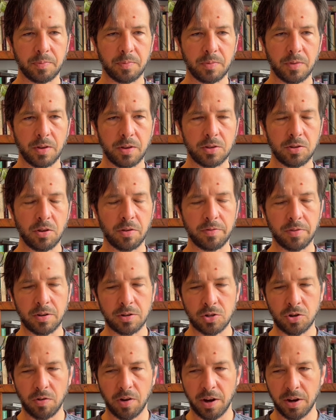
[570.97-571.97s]
And so if you're
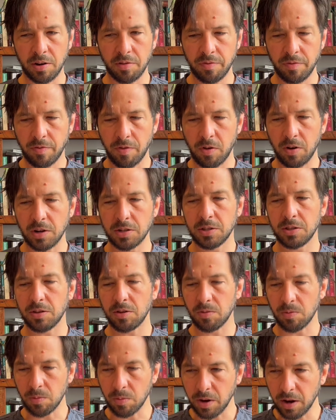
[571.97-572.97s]
trying to force the
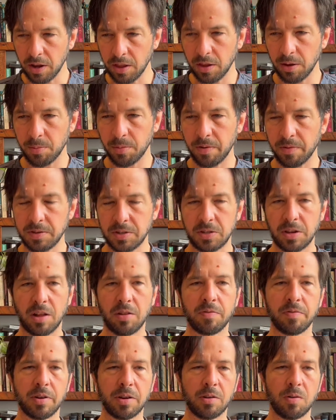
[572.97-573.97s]
rhythm of
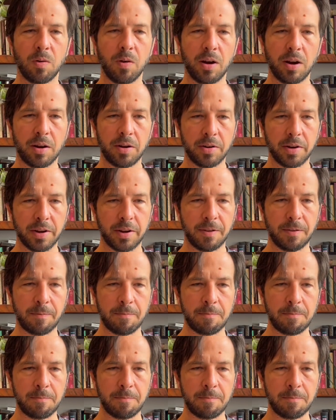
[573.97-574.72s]
self-inquiry